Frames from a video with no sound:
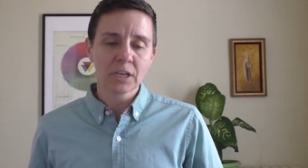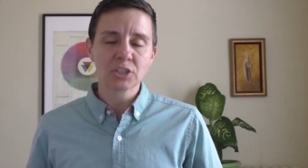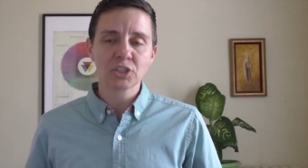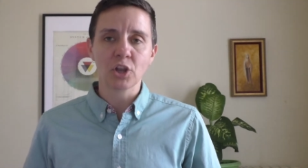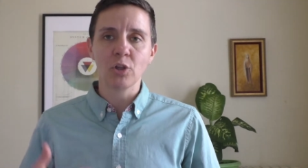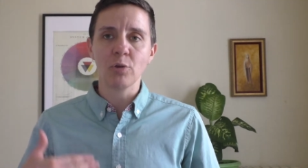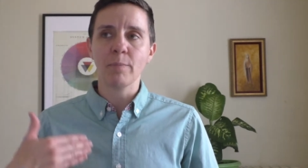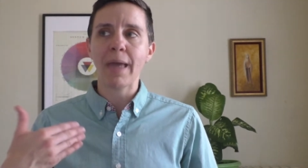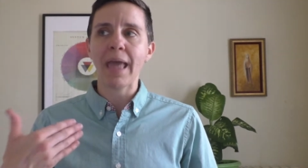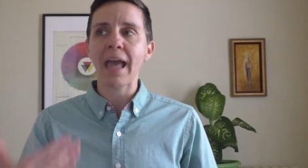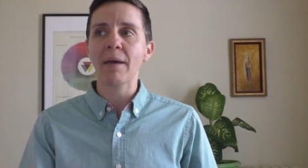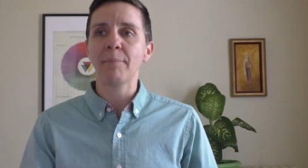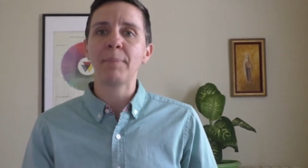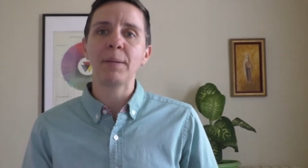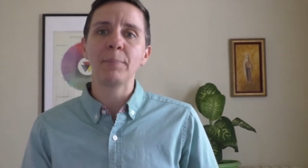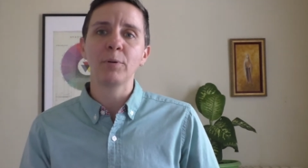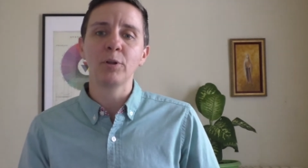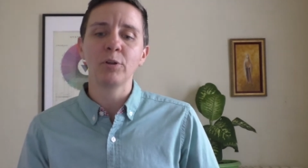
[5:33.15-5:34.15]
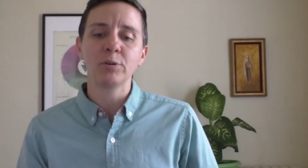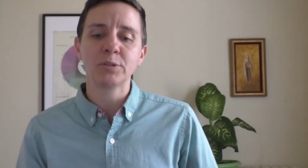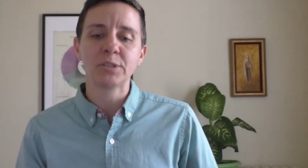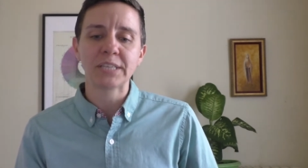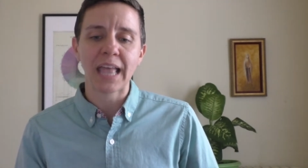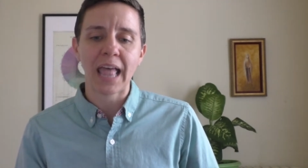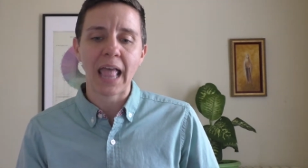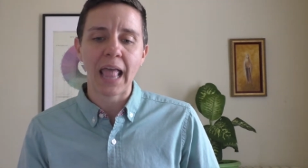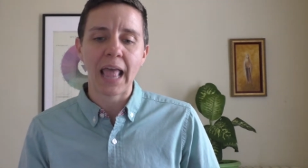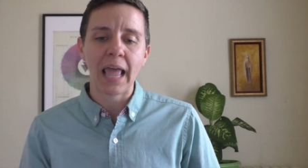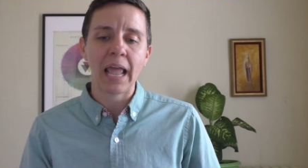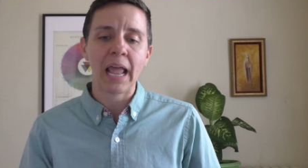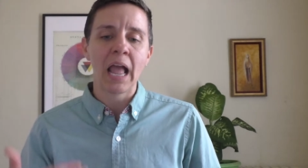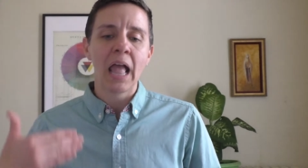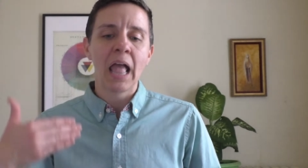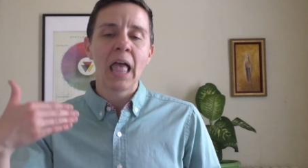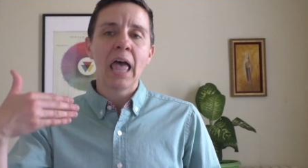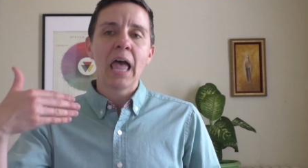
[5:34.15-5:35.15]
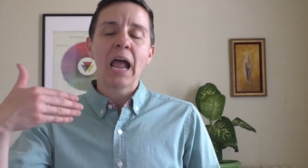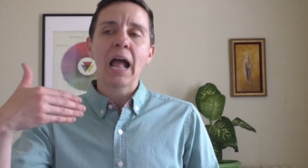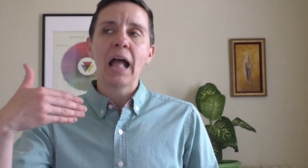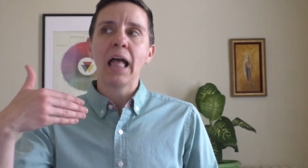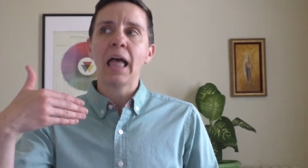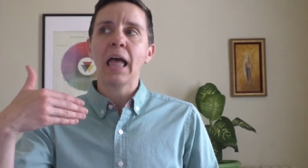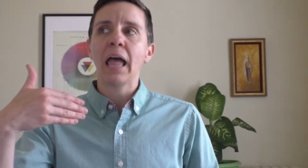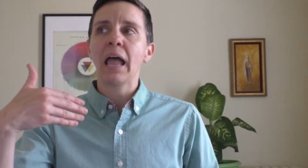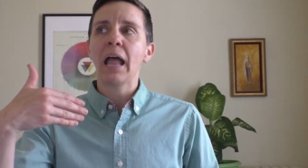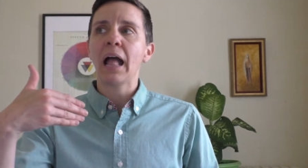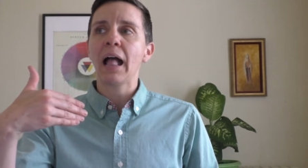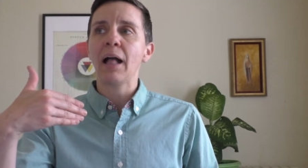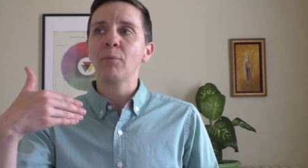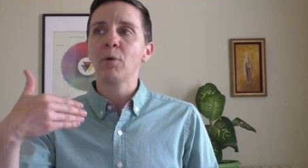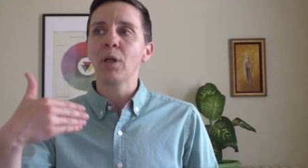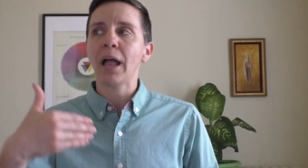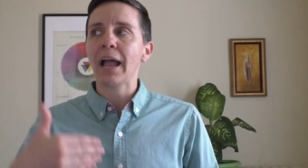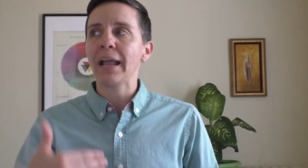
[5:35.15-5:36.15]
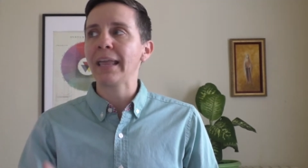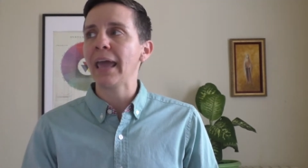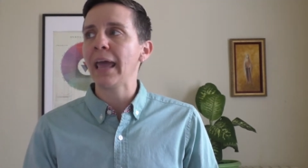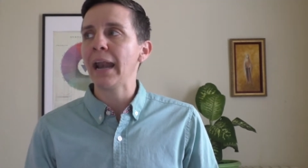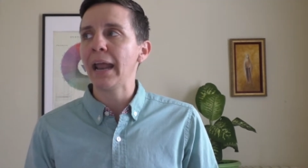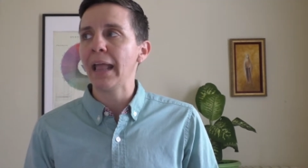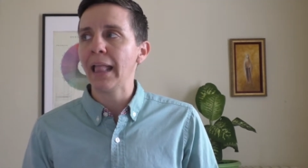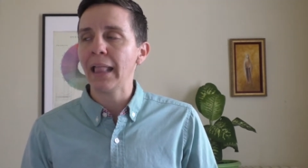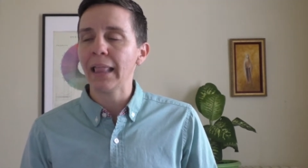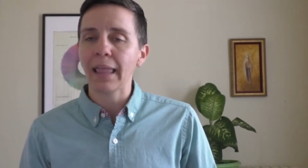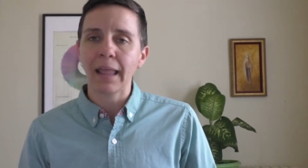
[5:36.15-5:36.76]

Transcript: So you may have people who say, I get it.